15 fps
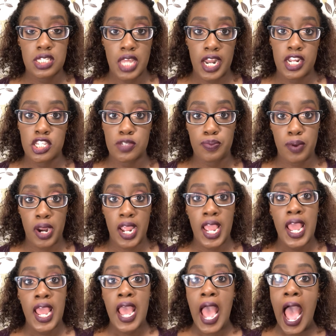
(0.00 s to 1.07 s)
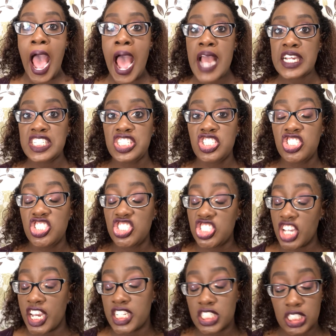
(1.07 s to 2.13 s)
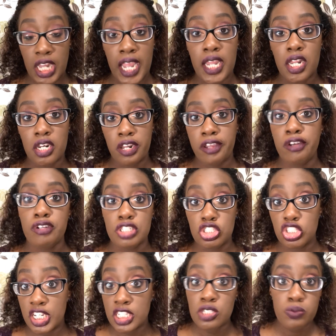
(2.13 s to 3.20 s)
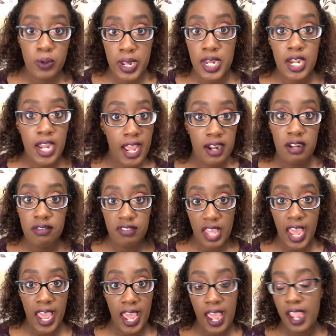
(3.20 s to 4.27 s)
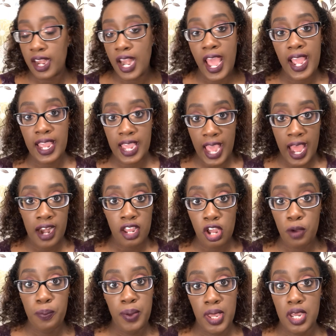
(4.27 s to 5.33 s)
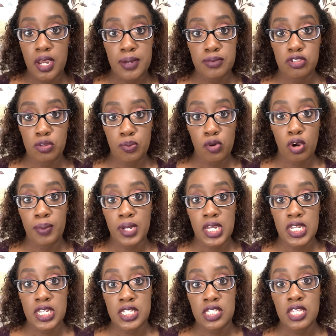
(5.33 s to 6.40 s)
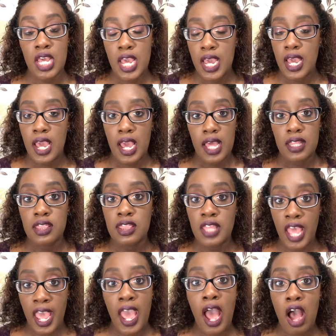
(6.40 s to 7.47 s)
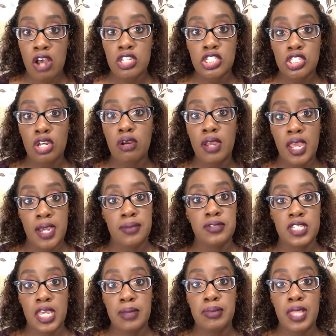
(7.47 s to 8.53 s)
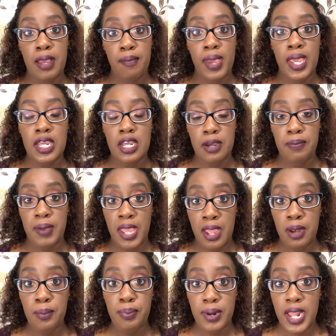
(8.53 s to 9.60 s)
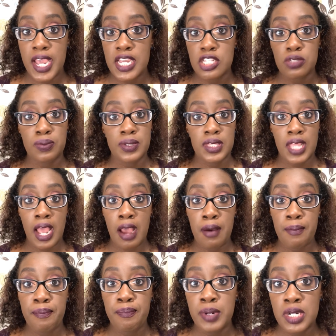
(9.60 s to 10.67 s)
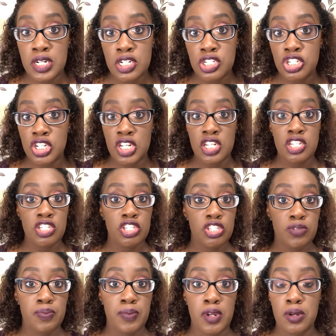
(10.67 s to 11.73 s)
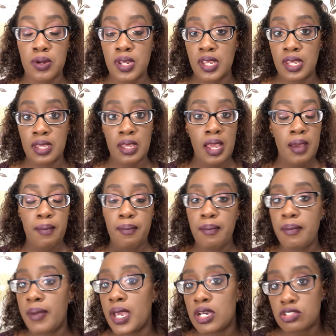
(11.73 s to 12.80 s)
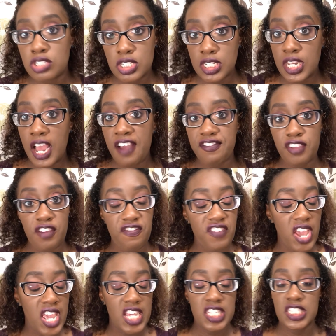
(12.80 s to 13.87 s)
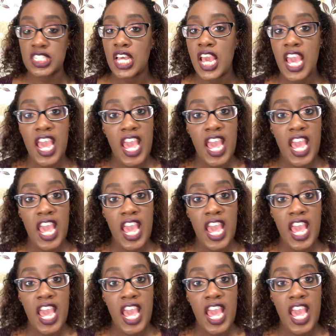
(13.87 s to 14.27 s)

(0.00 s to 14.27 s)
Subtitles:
setting spray. I just literally just ran out of that, and I gotta go pick up some more because that also helps keep that makeup in place without budging, smearing, melting off your face.